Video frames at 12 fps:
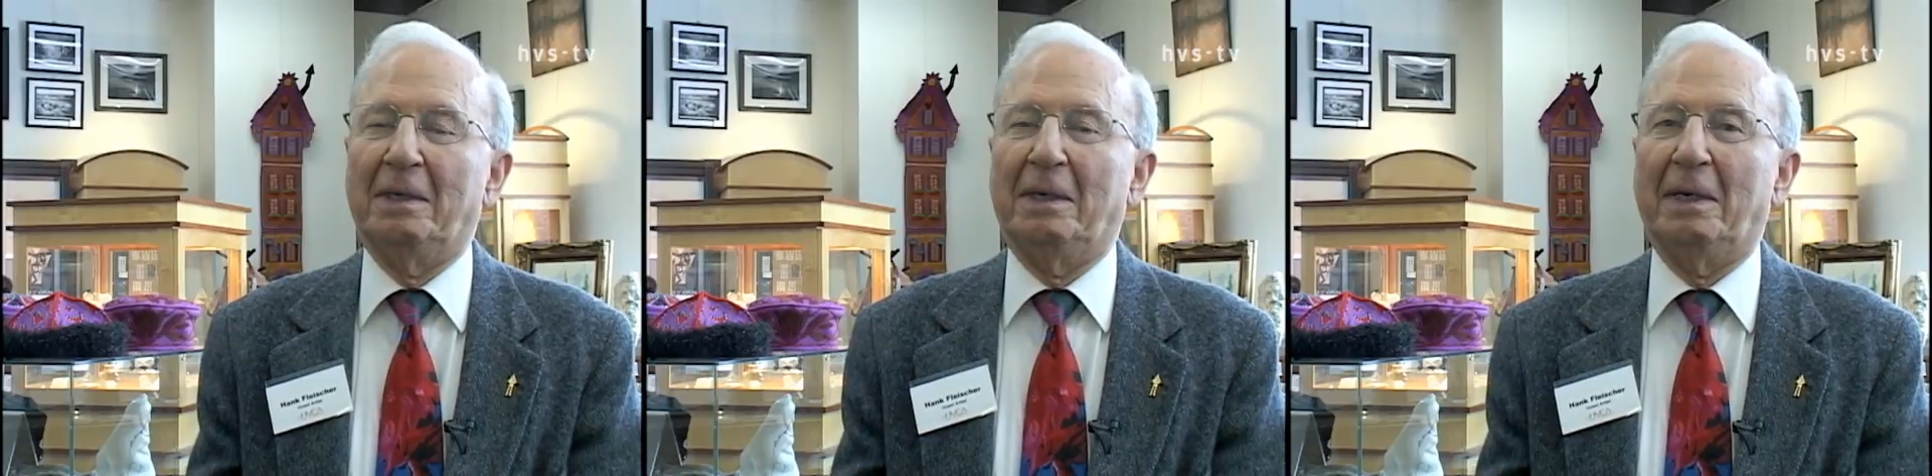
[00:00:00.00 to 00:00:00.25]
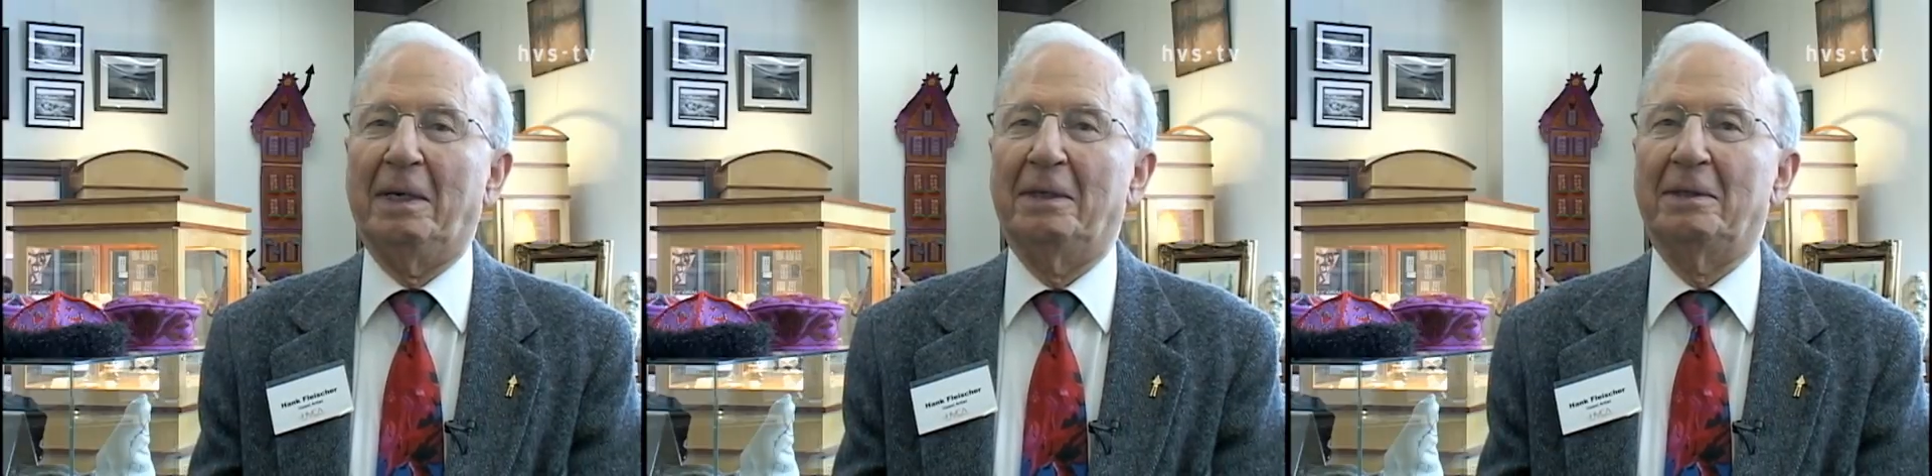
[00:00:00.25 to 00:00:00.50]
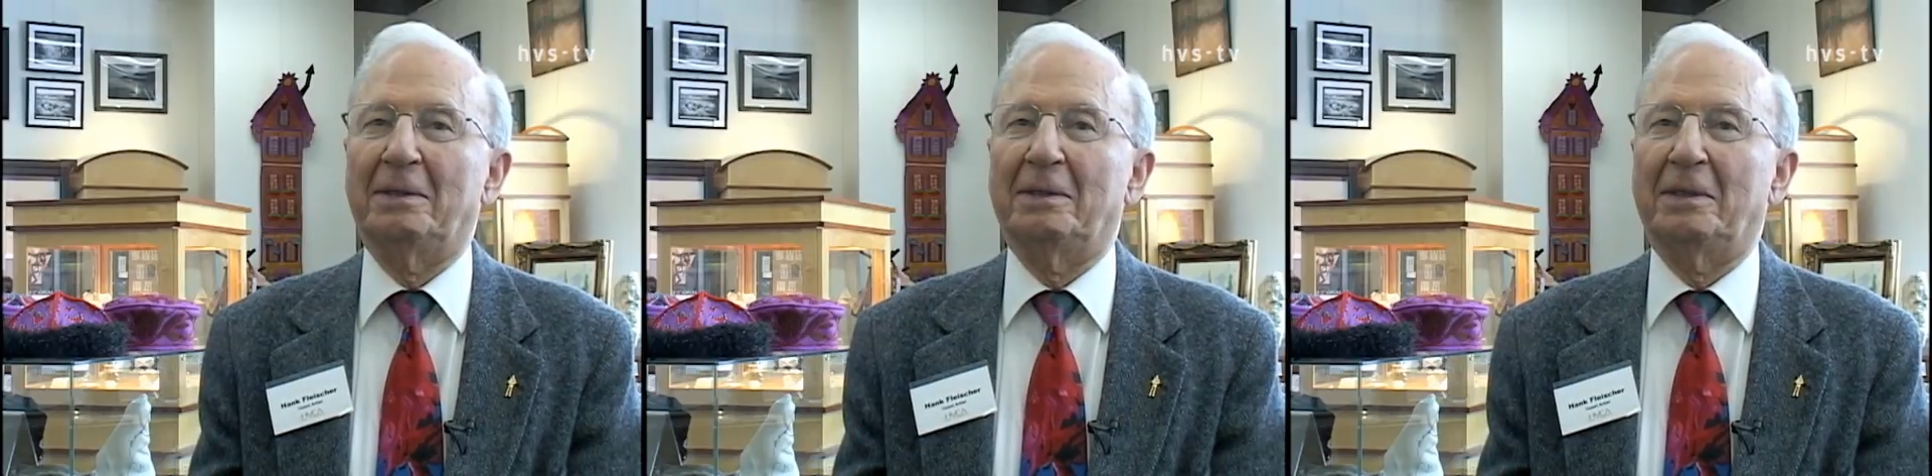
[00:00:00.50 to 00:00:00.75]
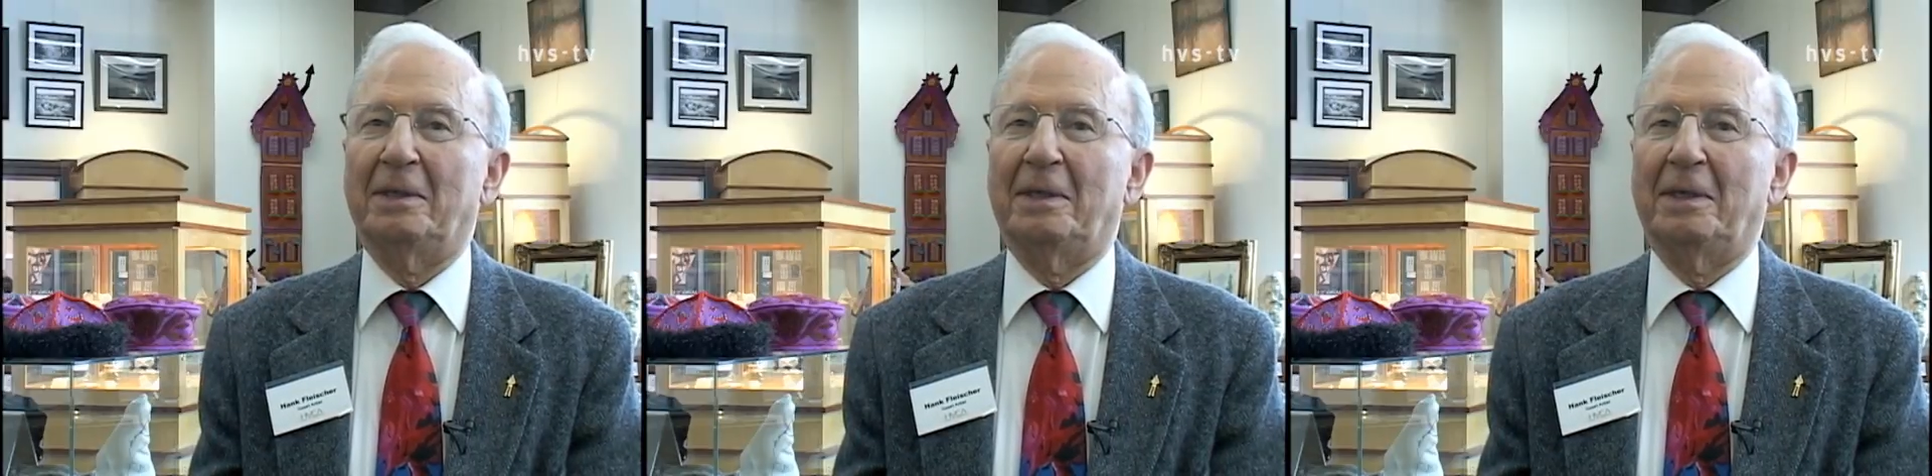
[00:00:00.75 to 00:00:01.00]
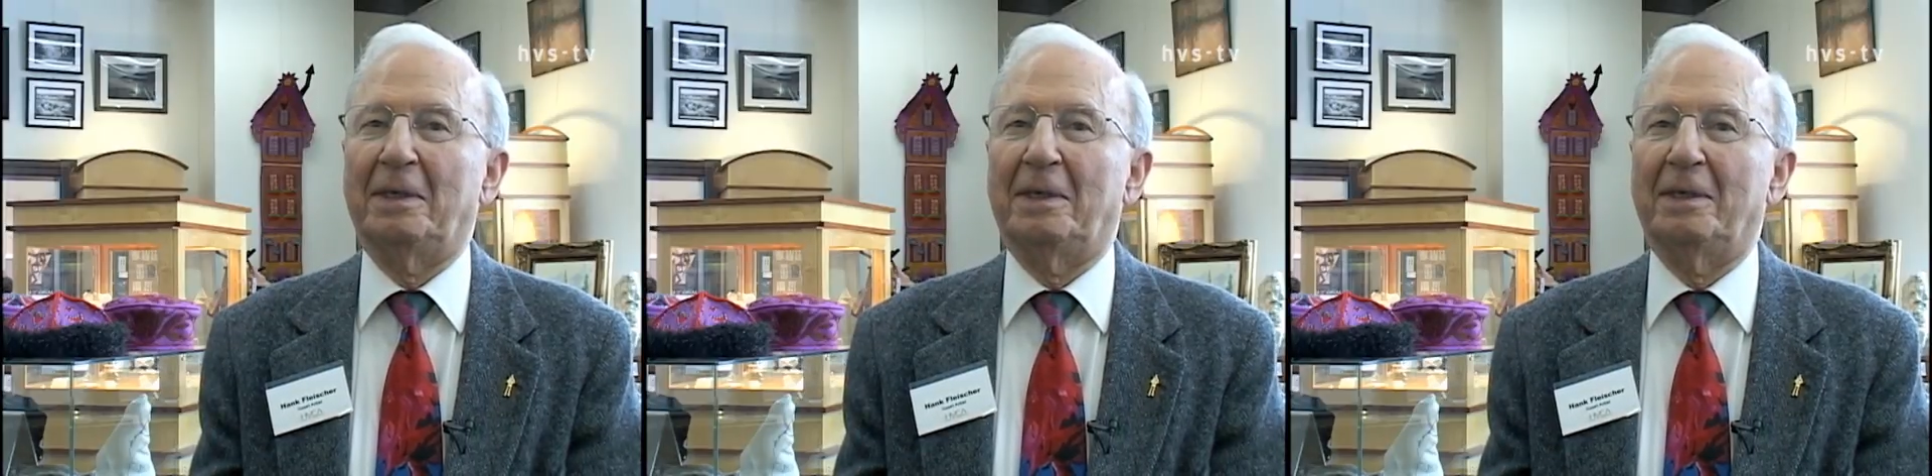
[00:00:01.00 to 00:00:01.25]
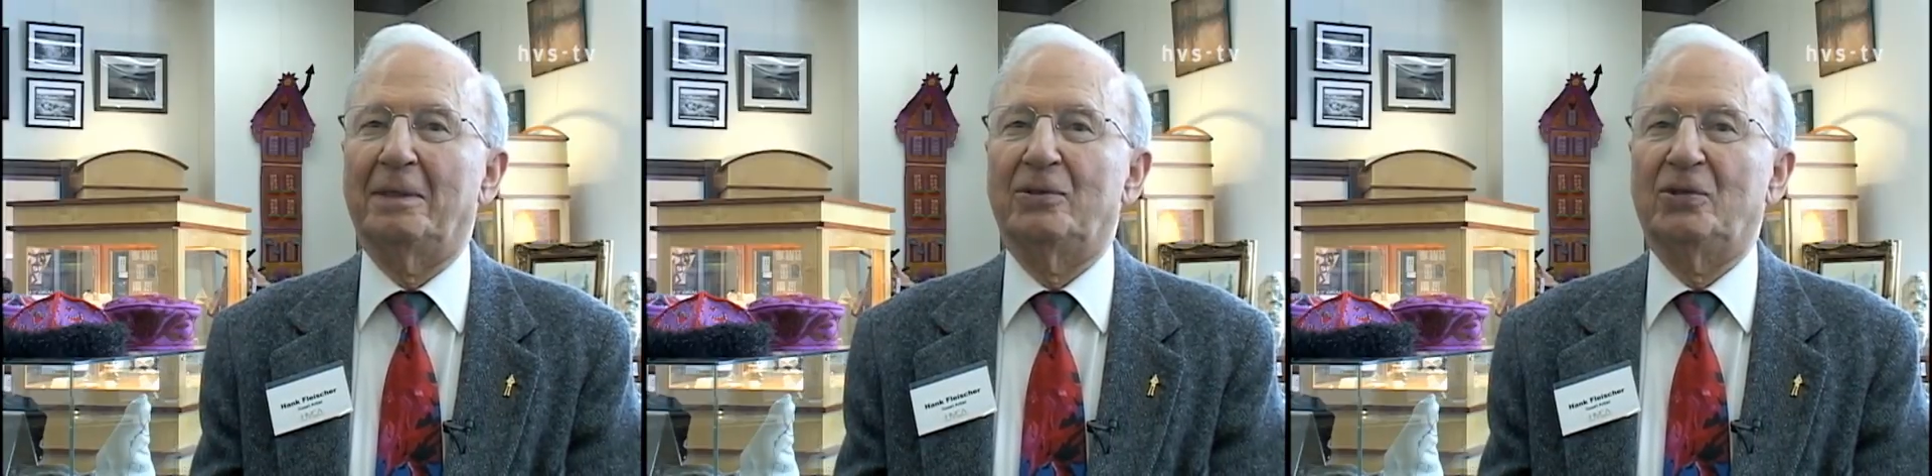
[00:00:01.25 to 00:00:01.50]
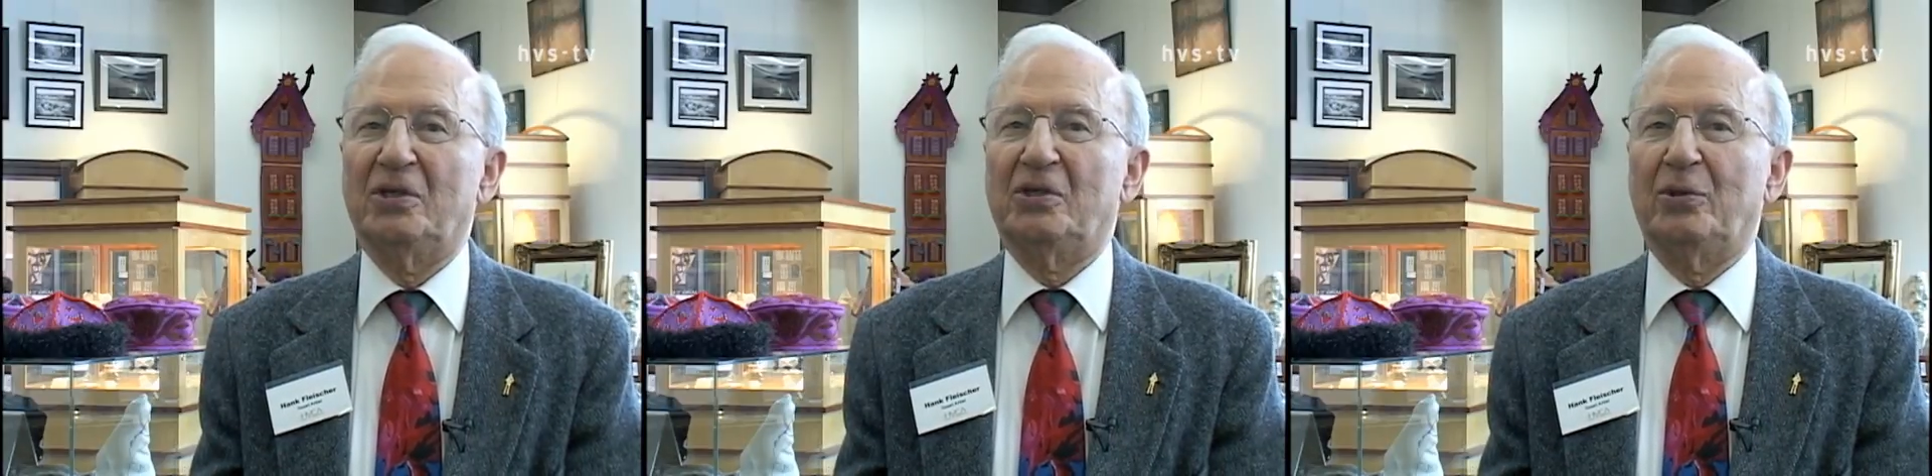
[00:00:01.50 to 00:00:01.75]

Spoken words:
And just